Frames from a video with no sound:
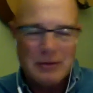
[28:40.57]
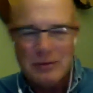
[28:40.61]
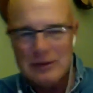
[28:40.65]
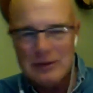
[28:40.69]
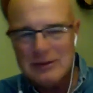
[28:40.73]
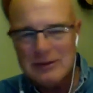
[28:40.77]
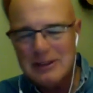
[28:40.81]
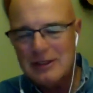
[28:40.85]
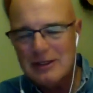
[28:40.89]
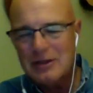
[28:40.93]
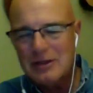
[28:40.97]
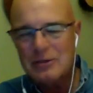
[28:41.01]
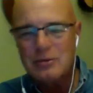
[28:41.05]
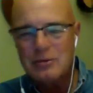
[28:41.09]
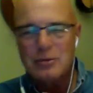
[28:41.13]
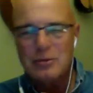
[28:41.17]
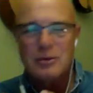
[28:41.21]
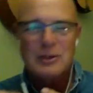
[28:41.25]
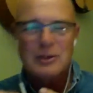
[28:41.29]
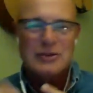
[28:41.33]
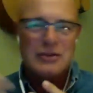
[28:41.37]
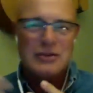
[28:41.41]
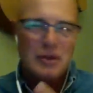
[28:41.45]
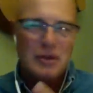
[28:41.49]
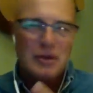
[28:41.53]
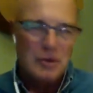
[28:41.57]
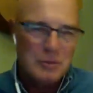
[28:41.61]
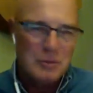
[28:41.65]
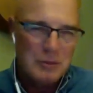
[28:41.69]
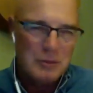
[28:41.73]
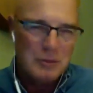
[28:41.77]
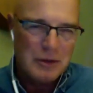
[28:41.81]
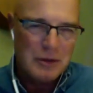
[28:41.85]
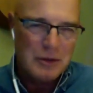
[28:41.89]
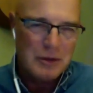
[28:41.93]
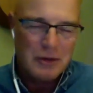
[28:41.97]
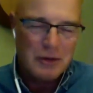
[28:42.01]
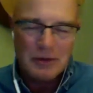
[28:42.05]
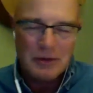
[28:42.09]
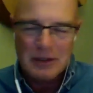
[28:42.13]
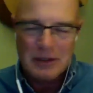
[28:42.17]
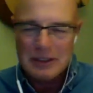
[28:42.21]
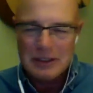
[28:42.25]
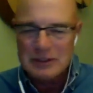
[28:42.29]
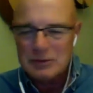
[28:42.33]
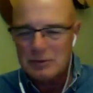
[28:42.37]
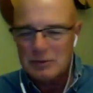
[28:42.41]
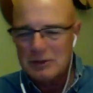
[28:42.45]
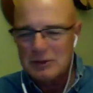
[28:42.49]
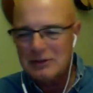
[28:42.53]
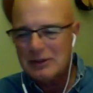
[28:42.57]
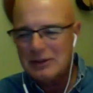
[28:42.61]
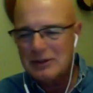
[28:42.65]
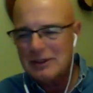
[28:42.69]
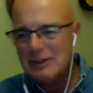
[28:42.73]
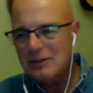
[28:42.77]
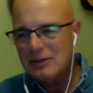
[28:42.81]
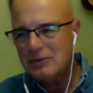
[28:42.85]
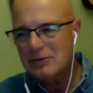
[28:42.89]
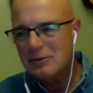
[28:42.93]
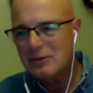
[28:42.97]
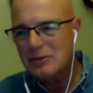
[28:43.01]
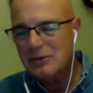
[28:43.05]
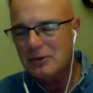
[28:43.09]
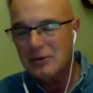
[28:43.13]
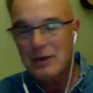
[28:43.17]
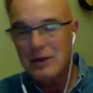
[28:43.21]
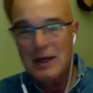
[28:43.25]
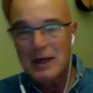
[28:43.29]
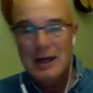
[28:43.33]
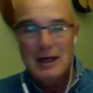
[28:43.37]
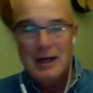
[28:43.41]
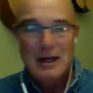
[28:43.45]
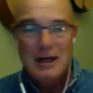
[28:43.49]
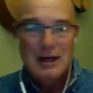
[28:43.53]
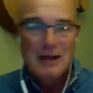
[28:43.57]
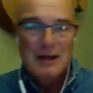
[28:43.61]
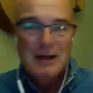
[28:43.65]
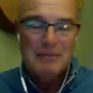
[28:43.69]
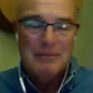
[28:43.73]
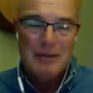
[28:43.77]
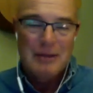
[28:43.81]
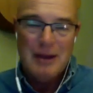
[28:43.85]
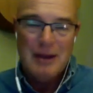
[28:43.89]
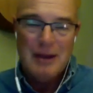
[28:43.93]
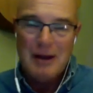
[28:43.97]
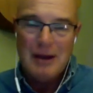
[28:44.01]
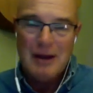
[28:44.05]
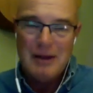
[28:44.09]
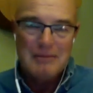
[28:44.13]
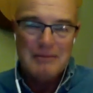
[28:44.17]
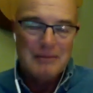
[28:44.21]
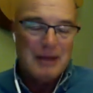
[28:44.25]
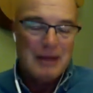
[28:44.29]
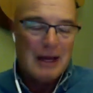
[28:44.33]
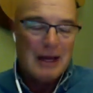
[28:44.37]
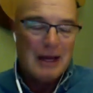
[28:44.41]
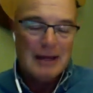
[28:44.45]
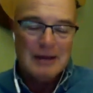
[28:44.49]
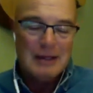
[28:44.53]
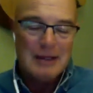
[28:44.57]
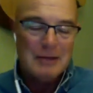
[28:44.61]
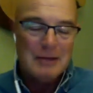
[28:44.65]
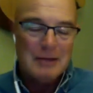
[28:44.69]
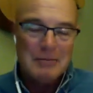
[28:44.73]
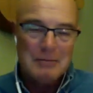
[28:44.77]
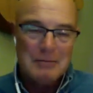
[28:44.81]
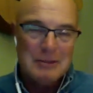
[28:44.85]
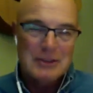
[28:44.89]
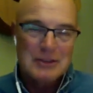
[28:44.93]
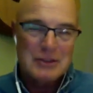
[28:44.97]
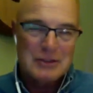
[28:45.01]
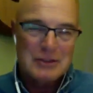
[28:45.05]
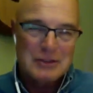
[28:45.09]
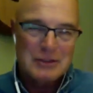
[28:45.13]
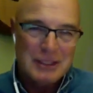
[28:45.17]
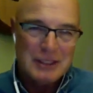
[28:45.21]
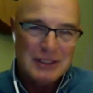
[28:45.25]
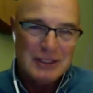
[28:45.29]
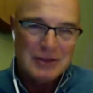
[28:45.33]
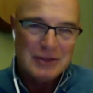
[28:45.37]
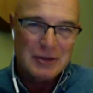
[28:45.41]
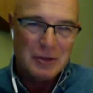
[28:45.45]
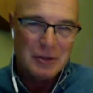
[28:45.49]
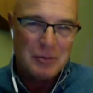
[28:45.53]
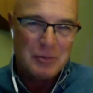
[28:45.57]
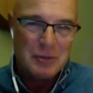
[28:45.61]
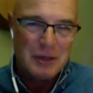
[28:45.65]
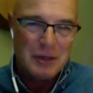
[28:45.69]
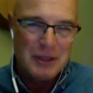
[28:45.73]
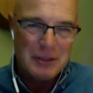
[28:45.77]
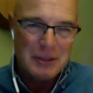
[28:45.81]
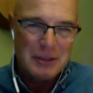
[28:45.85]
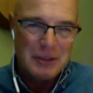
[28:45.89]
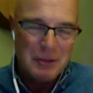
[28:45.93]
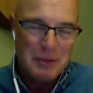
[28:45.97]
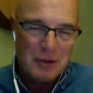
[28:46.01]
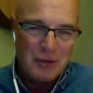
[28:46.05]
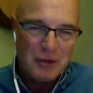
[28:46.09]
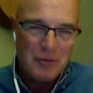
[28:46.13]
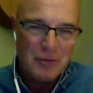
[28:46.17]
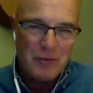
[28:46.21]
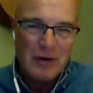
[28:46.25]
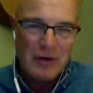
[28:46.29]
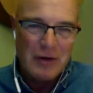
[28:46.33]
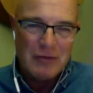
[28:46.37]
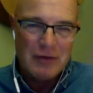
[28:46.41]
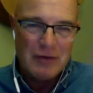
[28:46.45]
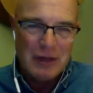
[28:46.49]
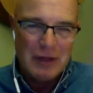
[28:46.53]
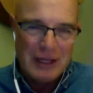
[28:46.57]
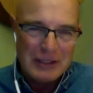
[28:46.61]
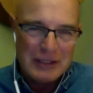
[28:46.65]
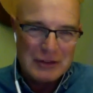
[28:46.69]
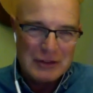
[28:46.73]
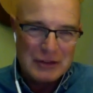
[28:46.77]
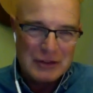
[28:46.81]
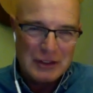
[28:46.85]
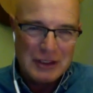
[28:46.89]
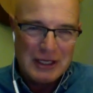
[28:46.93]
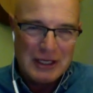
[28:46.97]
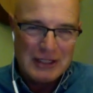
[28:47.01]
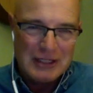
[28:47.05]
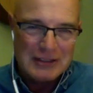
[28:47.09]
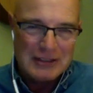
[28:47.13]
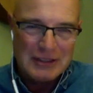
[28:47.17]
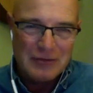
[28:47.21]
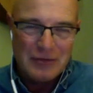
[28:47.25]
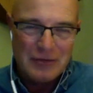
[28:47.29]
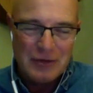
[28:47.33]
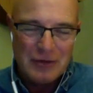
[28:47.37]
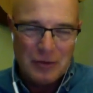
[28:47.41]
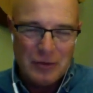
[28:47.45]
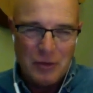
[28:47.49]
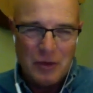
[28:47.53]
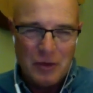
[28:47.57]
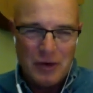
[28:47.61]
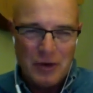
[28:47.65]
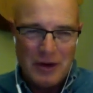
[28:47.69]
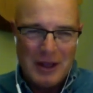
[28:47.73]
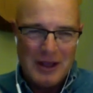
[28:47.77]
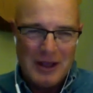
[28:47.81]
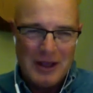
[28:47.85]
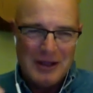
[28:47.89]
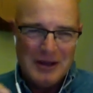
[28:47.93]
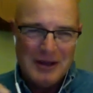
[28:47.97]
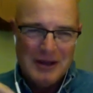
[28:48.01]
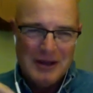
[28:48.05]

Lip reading: We did it through atonement theories. We did it through, I think, misinterpreting the book of Revelation as if it were a